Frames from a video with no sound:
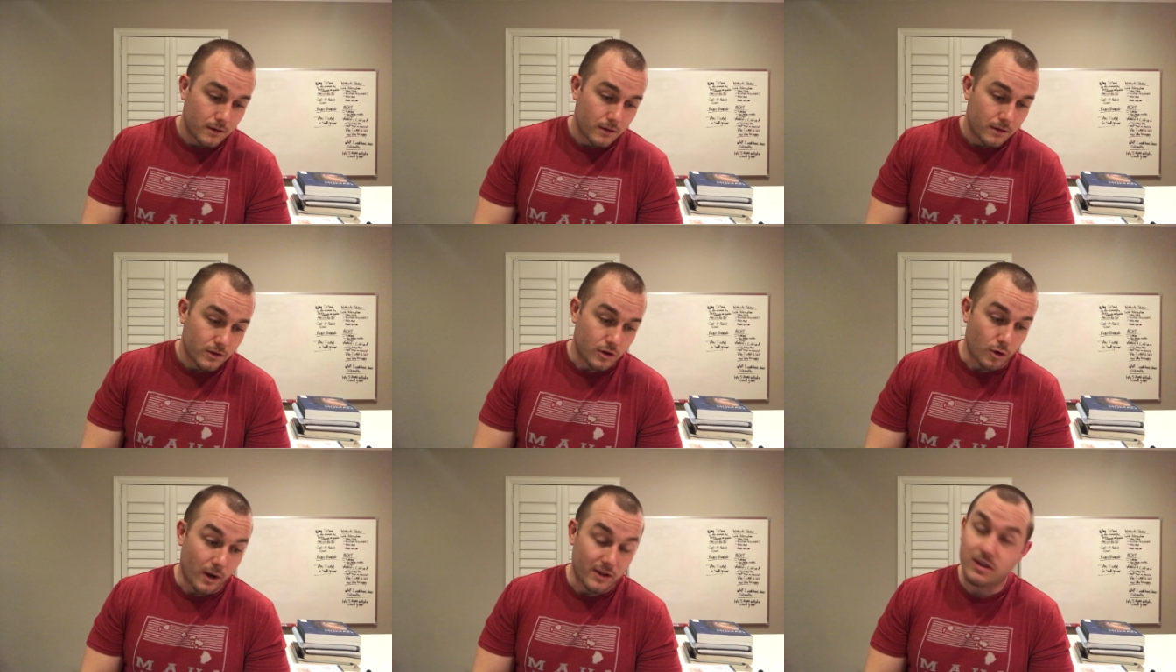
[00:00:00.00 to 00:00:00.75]

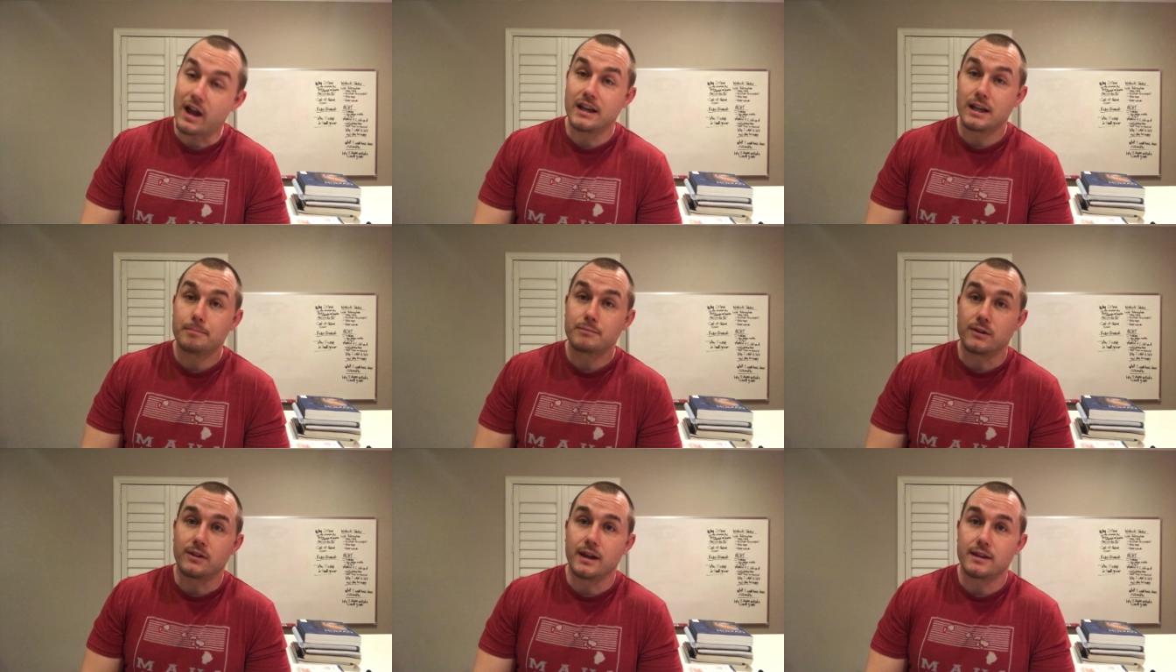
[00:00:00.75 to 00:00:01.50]
So I signed up to
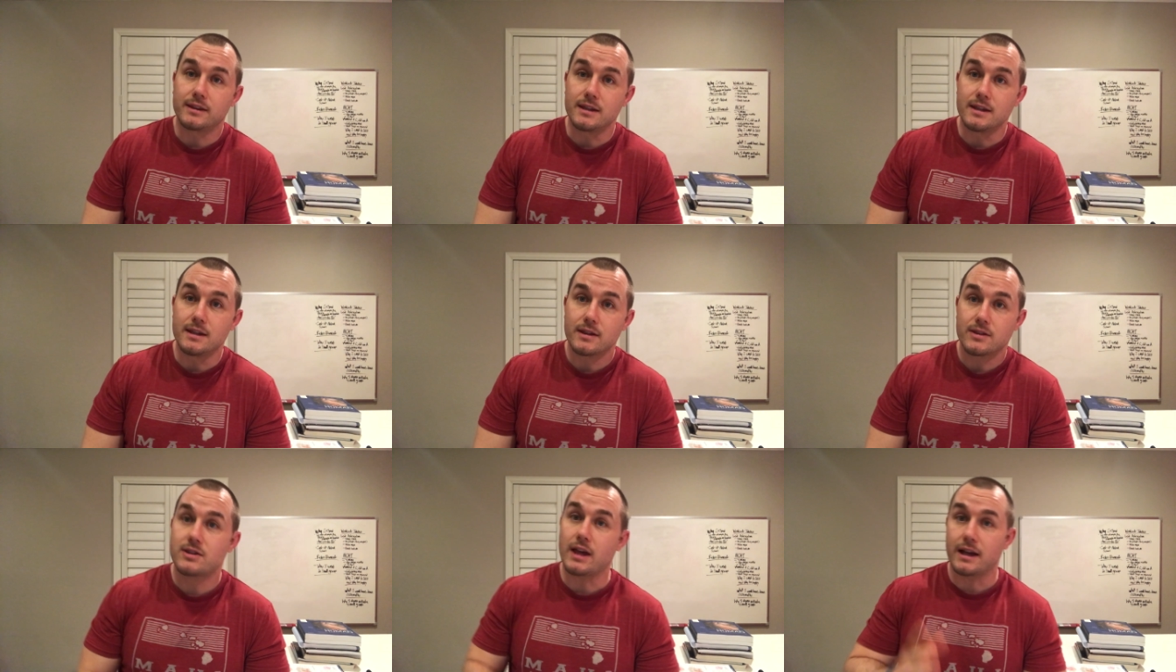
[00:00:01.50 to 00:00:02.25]
take the
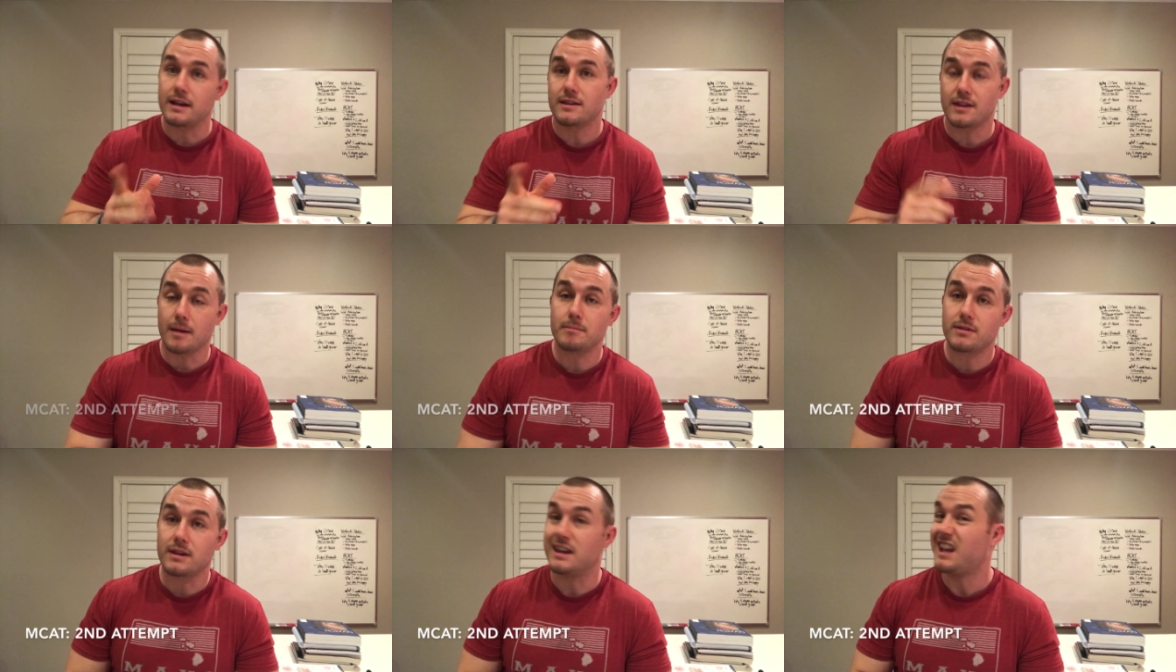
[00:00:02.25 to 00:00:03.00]
second
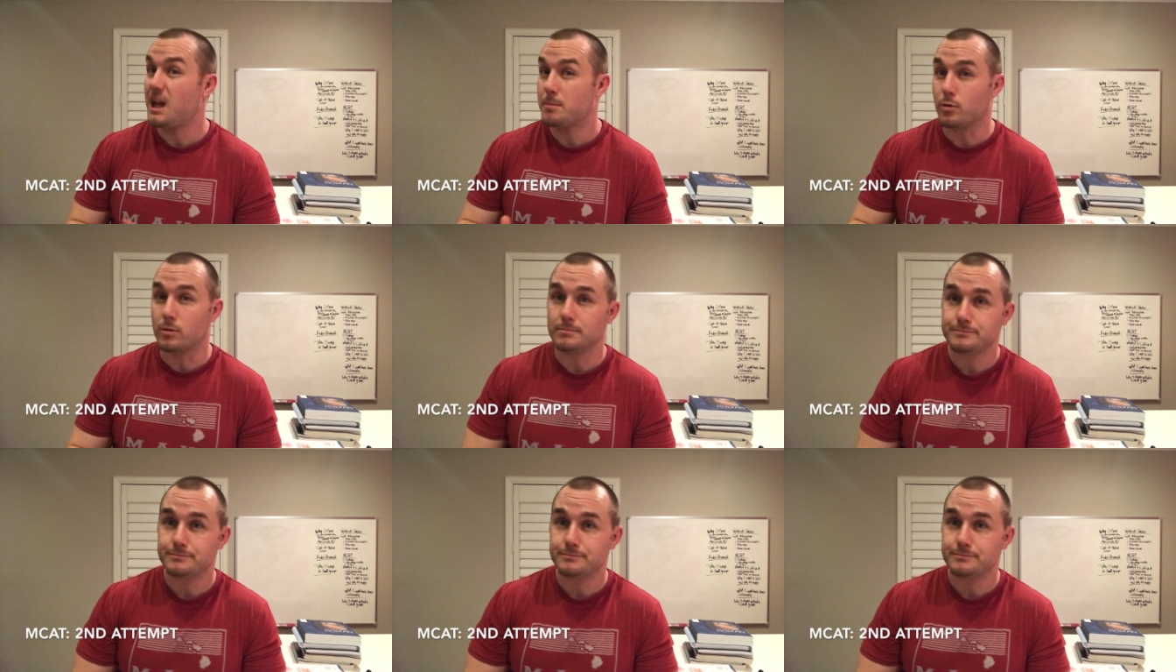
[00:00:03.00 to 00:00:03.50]
attempt in April.